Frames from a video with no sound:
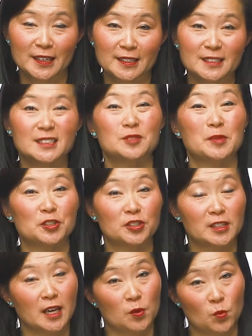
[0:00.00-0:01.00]
weakness,
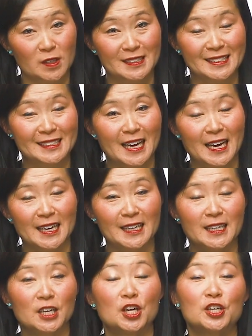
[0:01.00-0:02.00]
especially on one
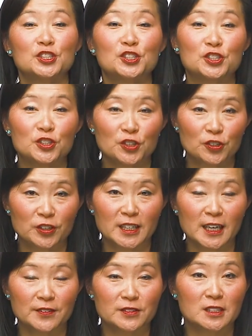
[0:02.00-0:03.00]
side,
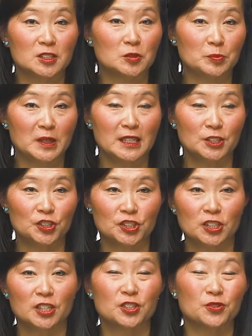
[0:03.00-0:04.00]
slurring of the
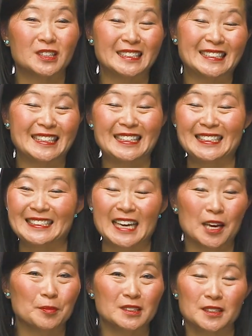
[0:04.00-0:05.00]
speech, know that
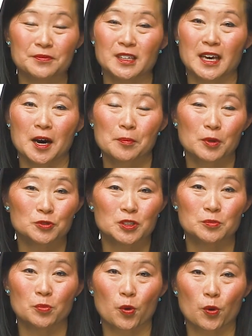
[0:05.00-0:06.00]
time is of the
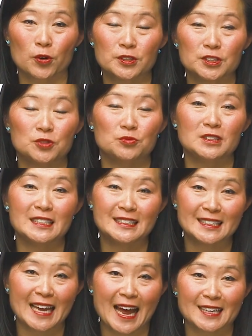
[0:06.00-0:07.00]
utmost importance. You
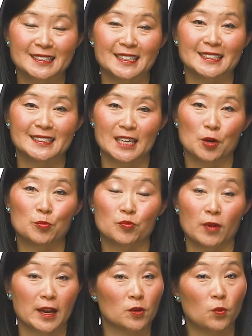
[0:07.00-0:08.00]
need to access
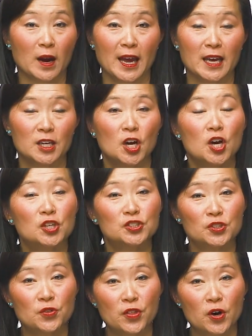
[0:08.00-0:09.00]
help right away.
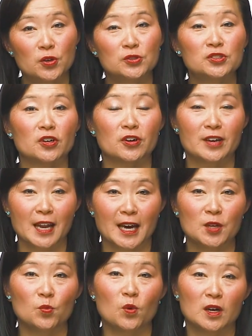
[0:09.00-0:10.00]
So those are
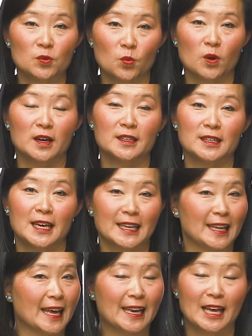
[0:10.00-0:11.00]
911
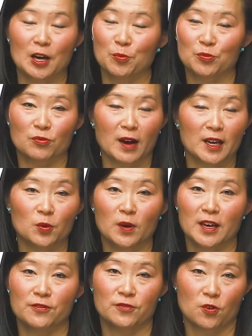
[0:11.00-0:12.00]
get help right
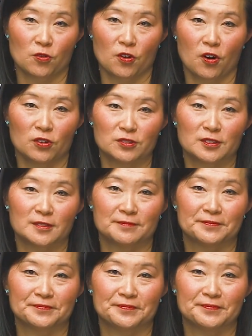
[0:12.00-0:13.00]
away phone calls.